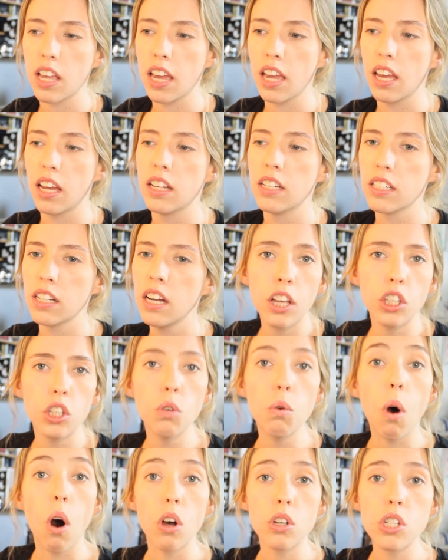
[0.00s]
and
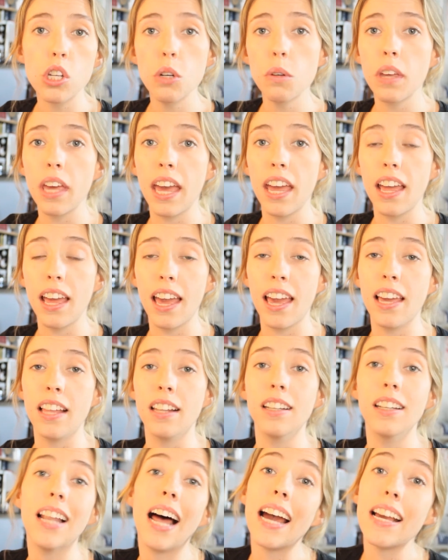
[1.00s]
you also get a
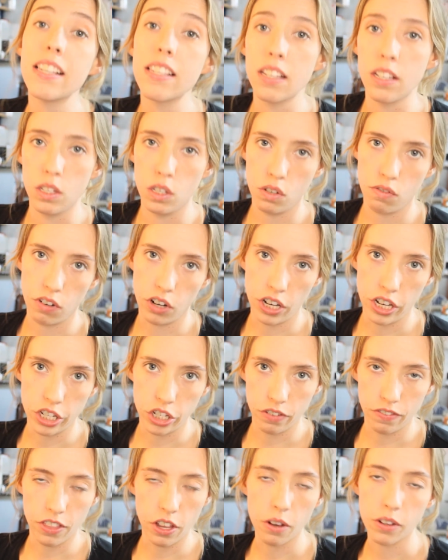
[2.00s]
license for each
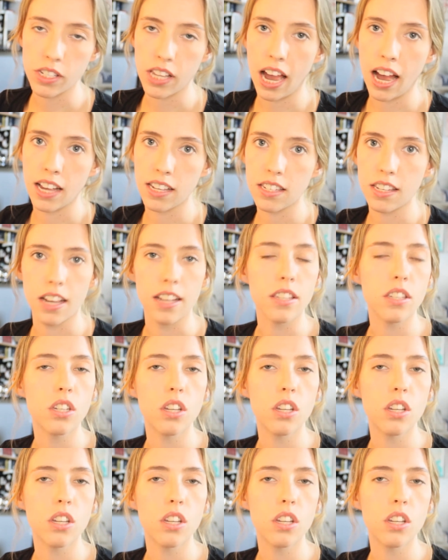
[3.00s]
of those assets.